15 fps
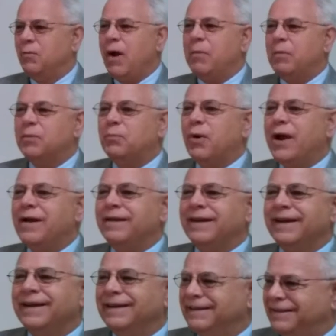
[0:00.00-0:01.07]
Robert
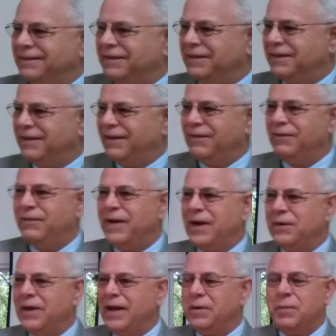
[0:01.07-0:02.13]
Browning
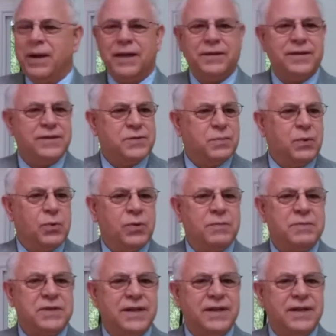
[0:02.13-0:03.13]
found out about these poems,